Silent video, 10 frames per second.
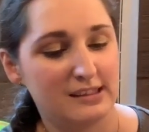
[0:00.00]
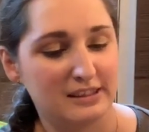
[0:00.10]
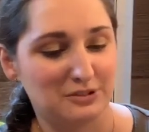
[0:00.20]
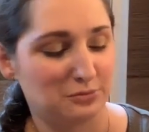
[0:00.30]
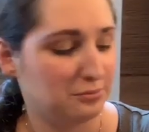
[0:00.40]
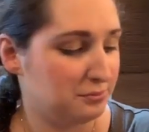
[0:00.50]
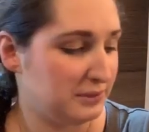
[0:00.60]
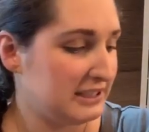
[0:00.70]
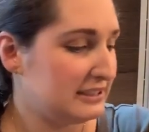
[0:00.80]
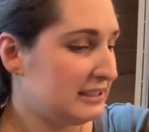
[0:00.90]
this
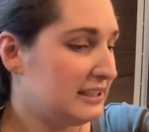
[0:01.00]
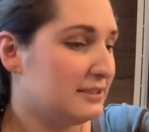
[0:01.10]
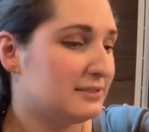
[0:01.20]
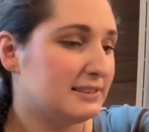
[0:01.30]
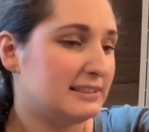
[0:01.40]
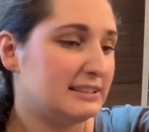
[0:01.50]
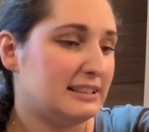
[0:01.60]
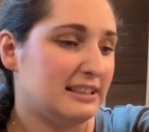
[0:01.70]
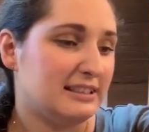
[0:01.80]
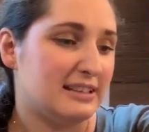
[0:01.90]
really,
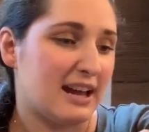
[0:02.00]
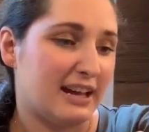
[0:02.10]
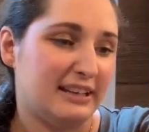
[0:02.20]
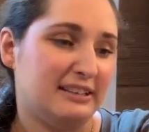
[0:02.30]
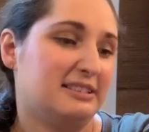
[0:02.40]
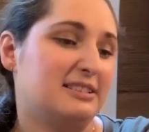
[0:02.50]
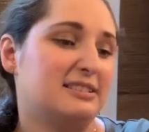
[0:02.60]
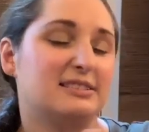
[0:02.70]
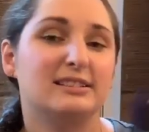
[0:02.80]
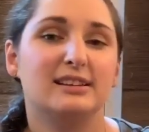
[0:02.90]
really
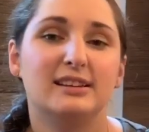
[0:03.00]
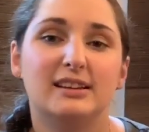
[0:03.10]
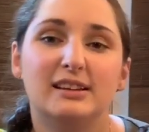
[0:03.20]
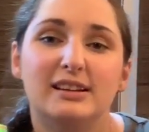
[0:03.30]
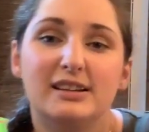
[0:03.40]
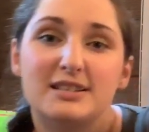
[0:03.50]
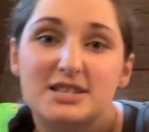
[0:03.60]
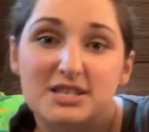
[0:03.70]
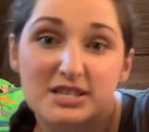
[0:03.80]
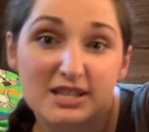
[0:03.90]
nice
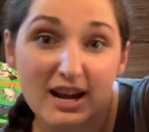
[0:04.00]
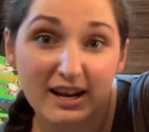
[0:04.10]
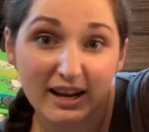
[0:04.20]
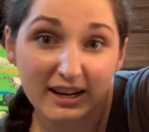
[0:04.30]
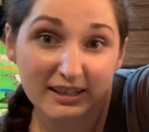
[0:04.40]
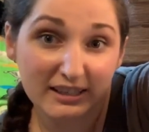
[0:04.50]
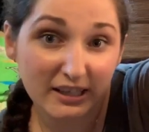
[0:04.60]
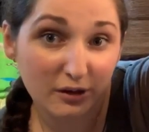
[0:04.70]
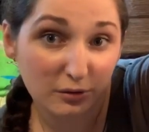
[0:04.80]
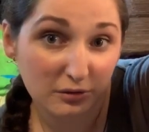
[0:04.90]
shiny
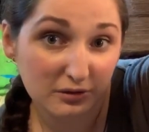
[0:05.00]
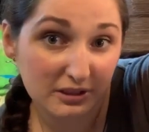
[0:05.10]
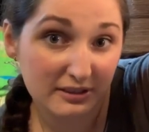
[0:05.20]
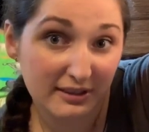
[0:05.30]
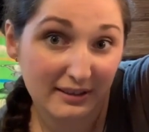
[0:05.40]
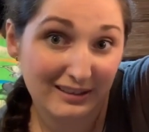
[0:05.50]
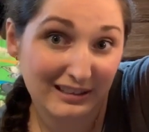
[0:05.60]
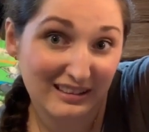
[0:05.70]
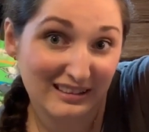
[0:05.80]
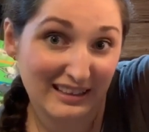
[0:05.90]
gold.
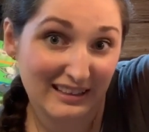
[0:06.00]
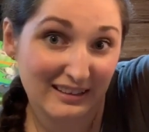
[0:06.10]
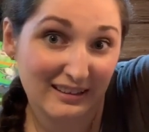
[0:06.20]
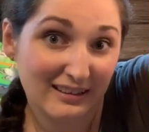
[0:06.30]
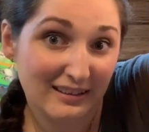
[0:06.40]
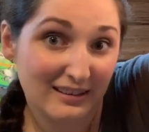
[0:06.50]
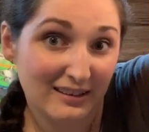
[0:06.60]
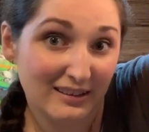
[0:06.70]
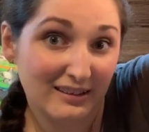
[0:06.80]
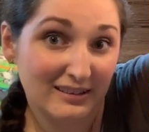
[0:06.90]
Like,
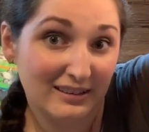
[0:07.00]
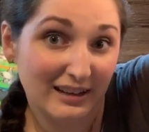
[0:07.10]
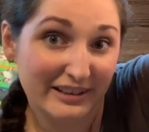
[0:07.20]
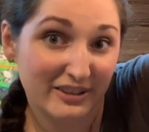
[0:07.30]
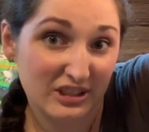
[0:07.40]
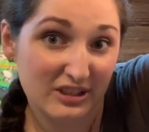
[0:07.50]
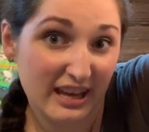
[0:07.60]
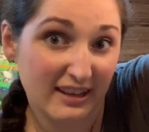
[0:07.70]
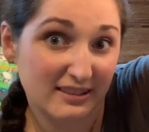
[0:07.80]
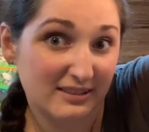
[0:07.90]
I know you
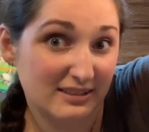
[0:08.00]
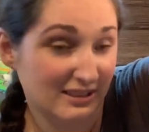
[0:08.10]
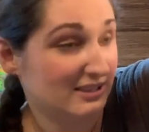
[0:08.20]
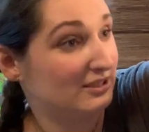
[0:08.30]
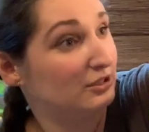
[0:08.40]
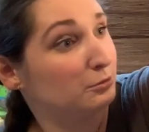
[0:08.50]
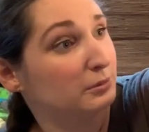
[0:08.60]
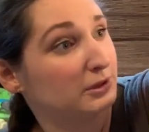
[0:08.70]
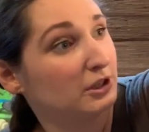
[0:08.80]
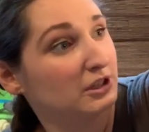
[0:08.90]
can't see
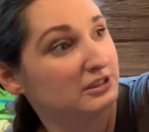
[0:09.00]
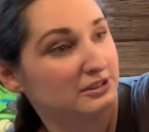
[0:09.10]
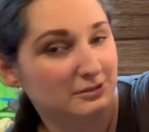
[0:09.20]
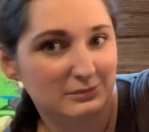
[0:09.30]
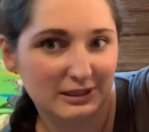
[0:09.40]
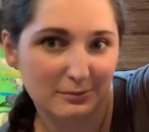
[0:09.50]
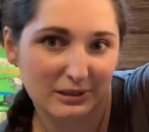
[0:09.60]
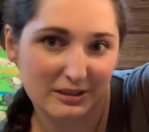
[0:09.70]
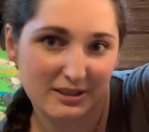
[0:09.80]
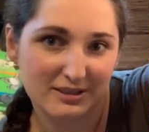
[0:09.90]
super awesomely
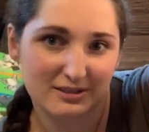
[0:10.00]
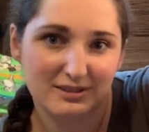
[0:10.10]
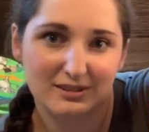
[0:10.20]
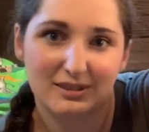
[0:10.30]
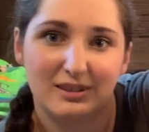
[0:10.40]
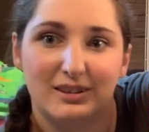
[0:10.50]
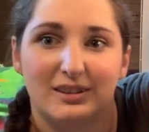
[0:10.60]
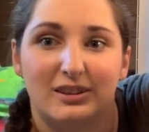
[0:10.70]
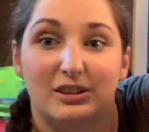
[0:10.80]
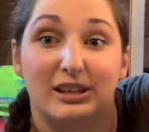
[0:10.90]
because
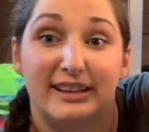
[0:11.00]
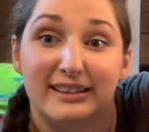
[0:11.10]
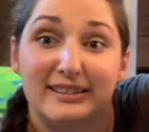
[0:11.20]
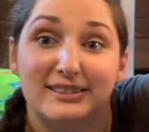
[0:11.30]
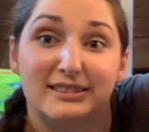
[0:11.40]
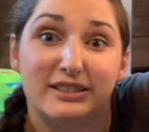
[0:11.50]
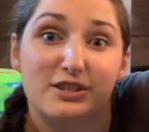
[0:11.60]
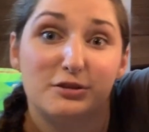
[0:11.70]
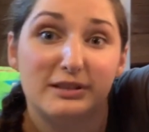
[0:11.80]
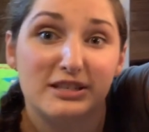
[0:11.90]
of the lighting
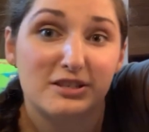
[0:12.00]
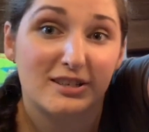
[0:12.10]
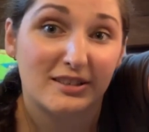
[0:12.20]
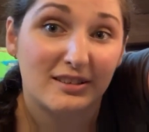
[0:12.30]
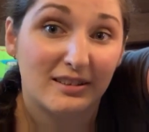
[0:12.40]
situation,